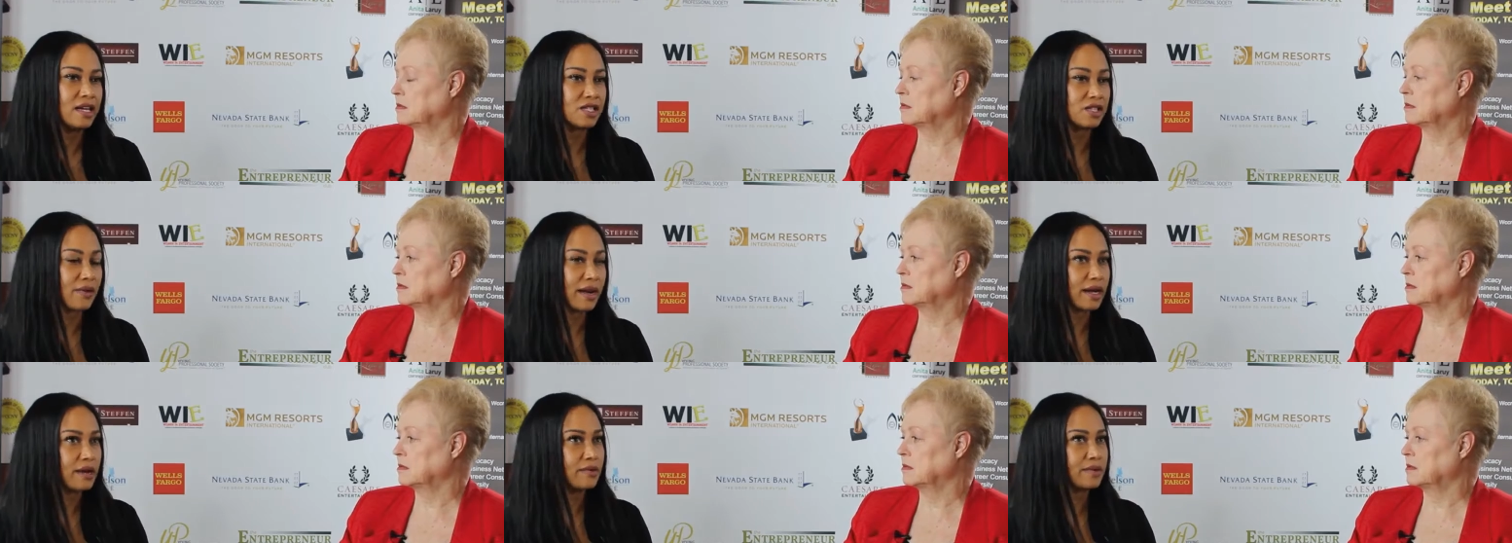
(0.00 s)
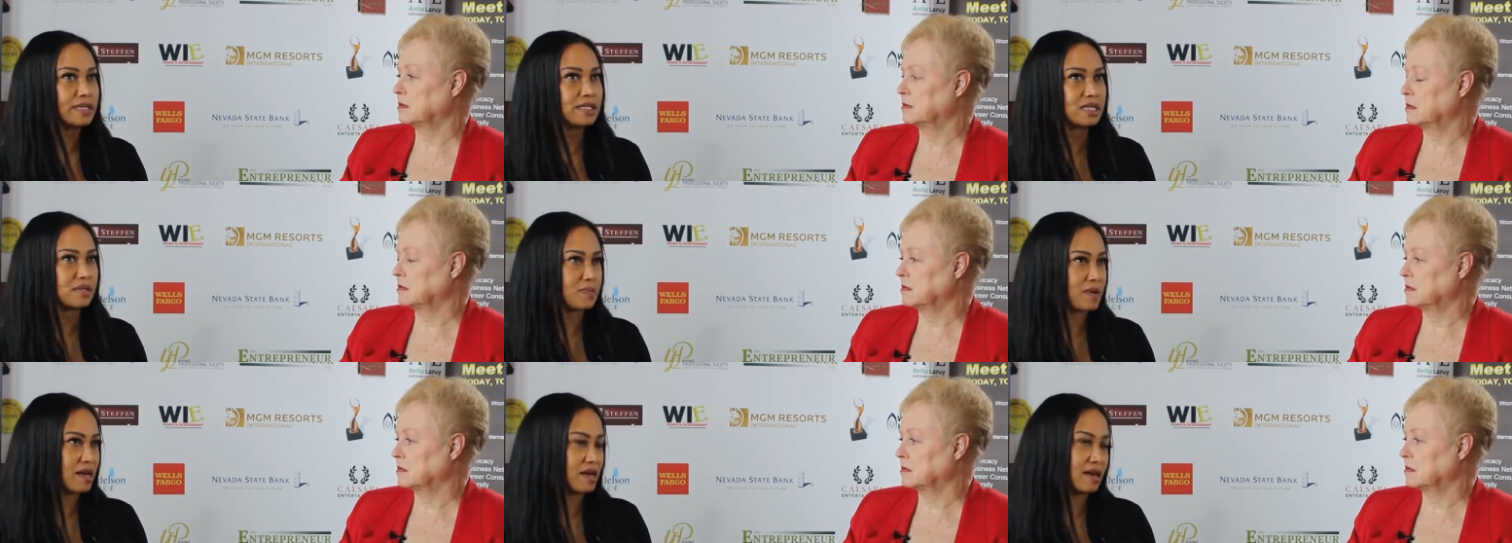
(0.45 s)
Speaker 1: So I go and
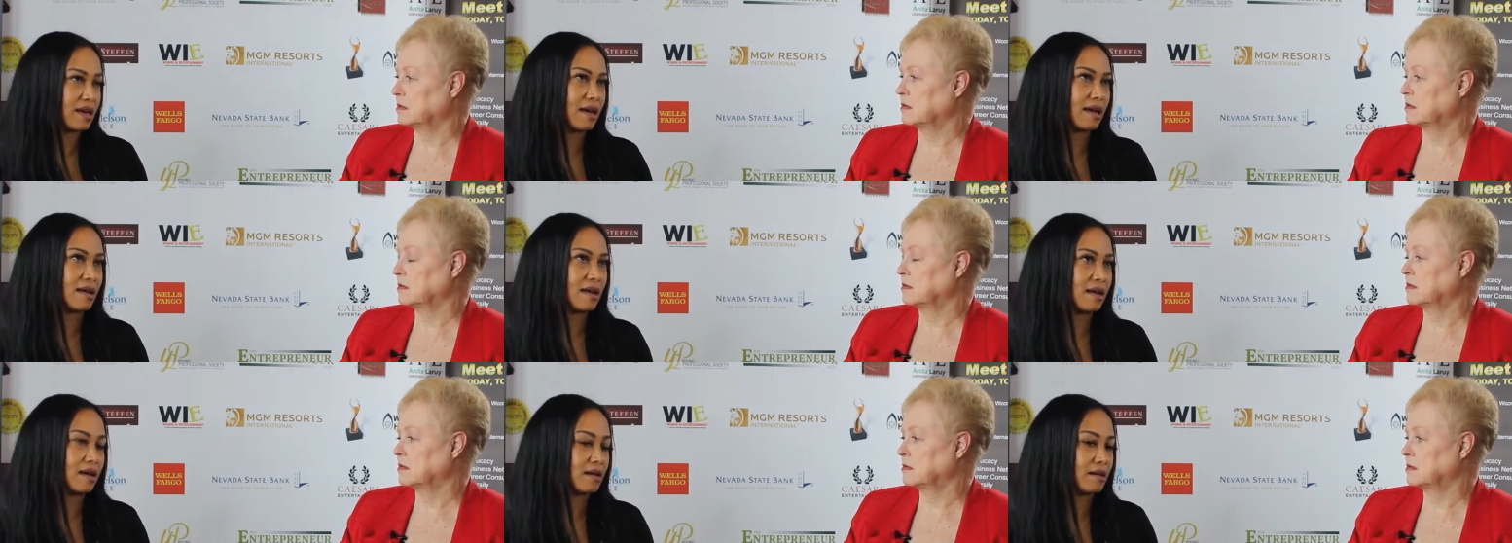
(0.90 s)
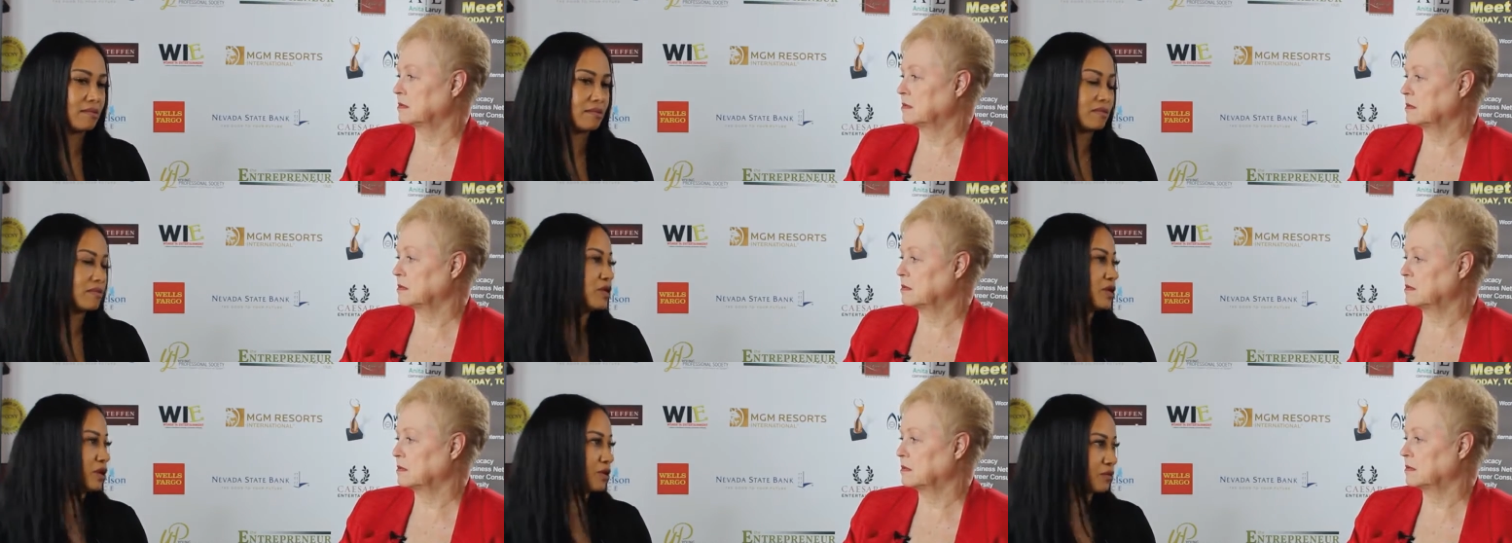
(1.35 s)
and speak at
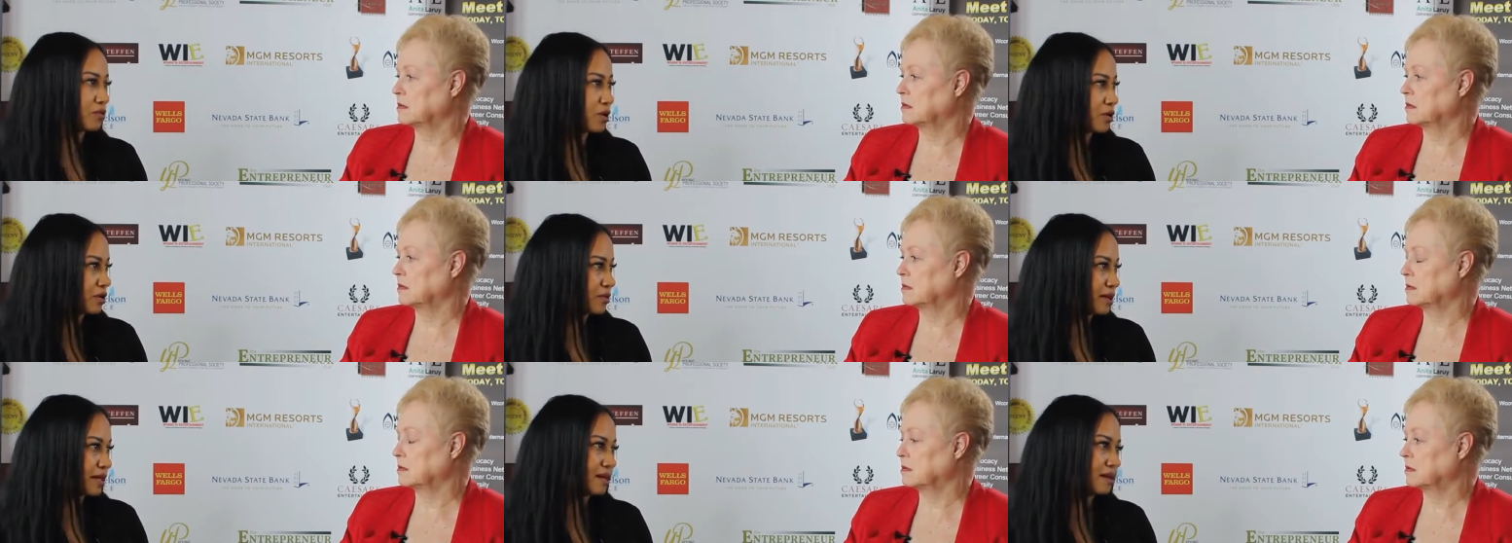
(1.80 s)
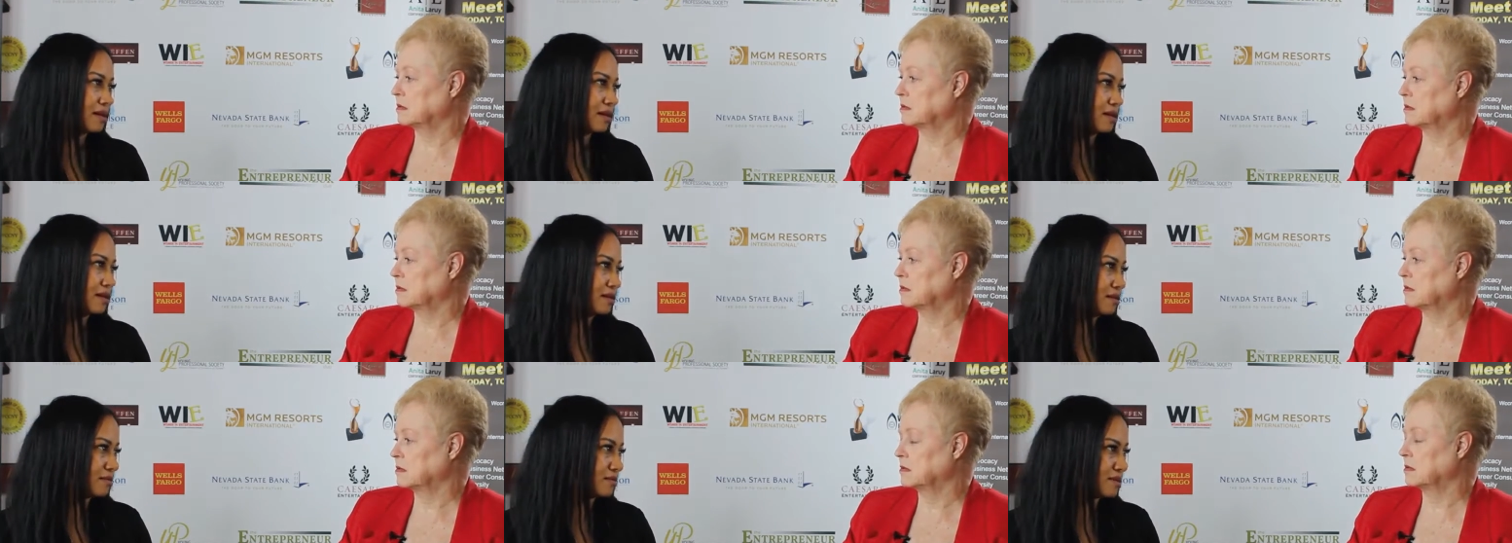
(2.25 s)
um, you know Rotary
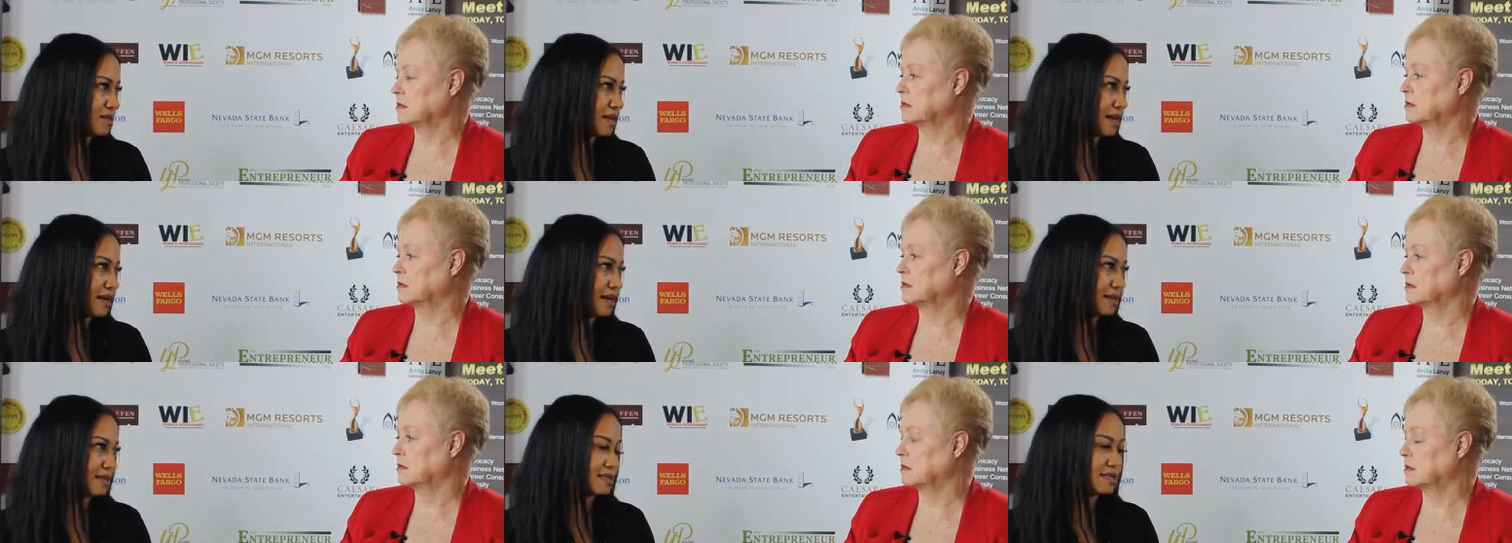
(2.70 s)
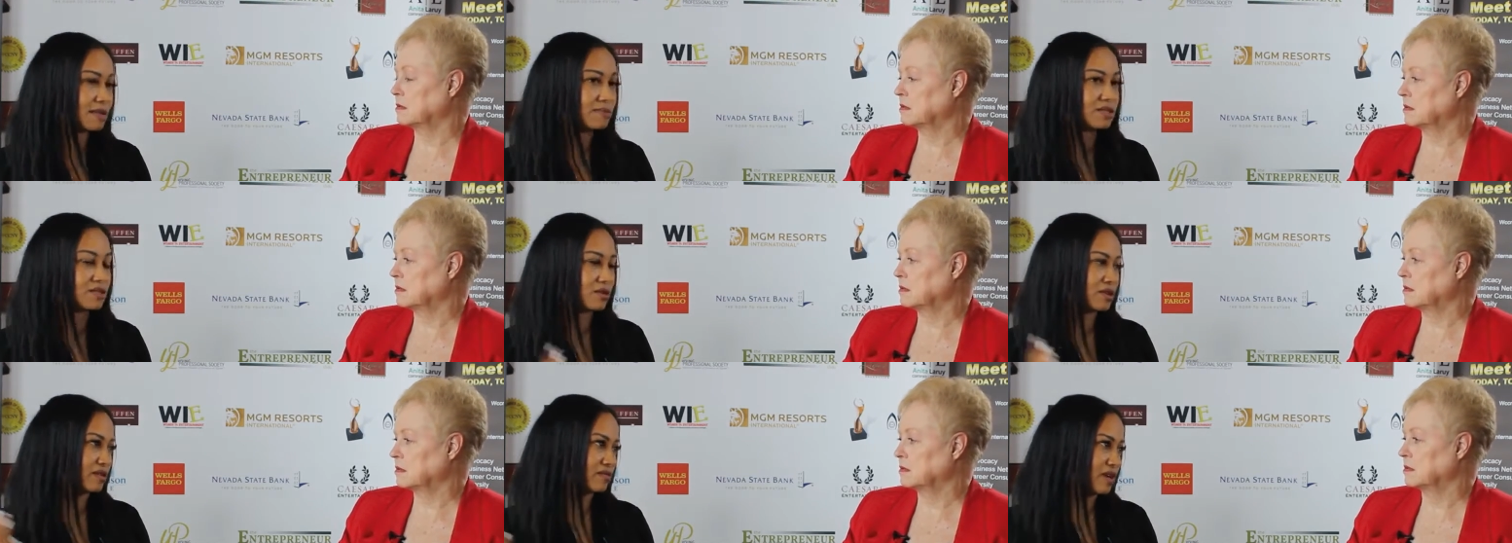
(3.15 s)
clubs and some
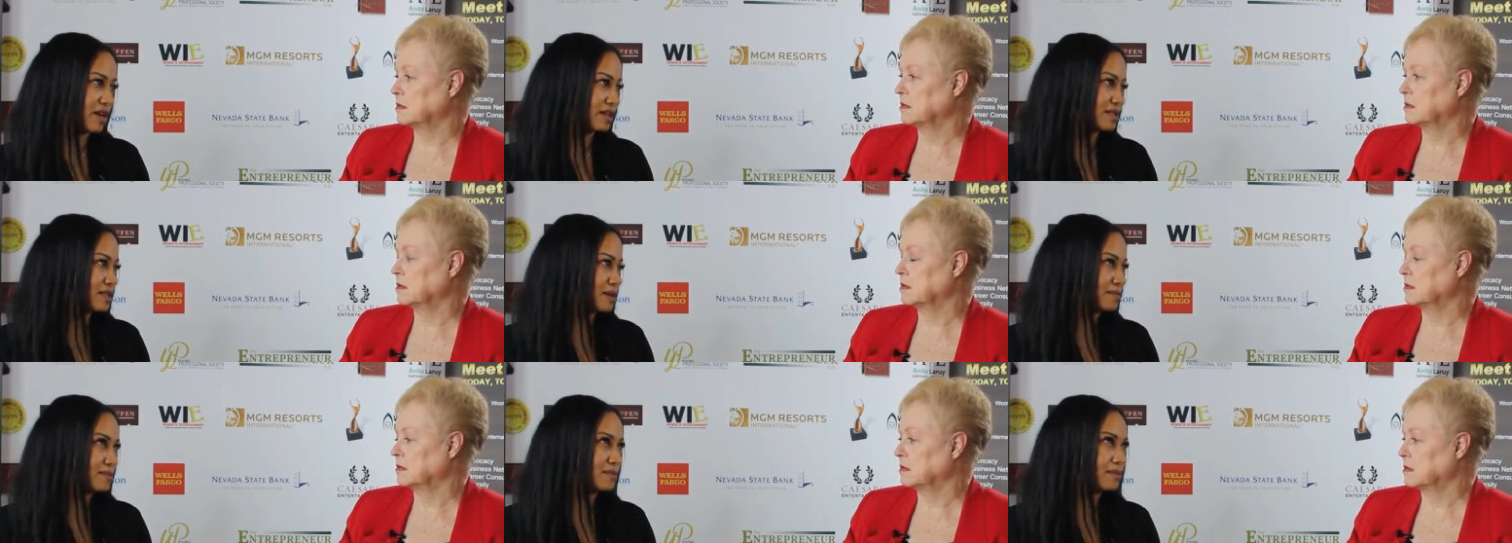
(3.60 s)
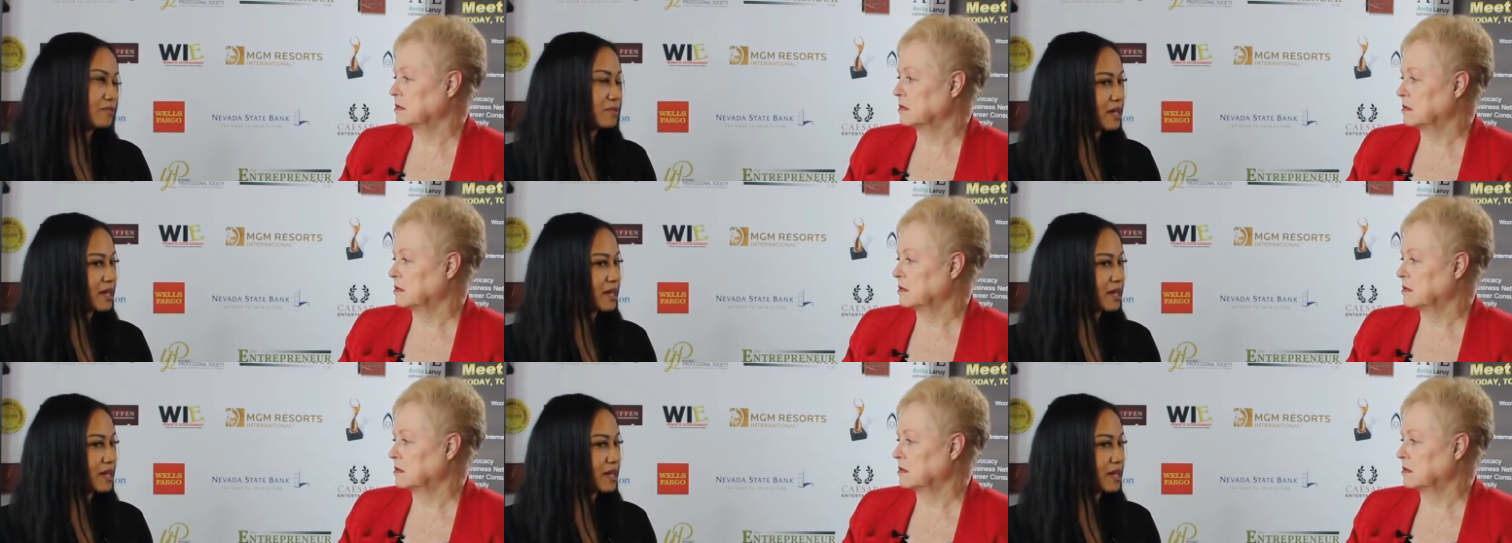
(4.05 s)
sort of some